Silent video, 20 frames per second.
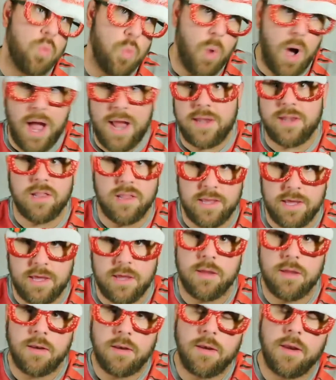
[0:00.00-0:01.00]
widely
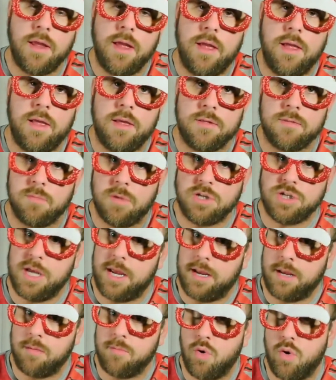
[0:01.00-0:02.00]
as much
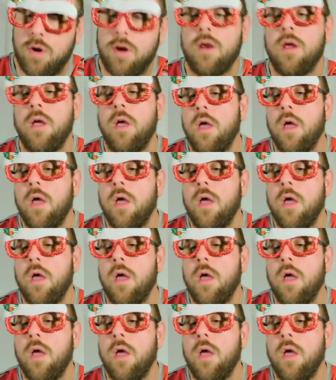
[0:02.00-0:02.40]
anymore,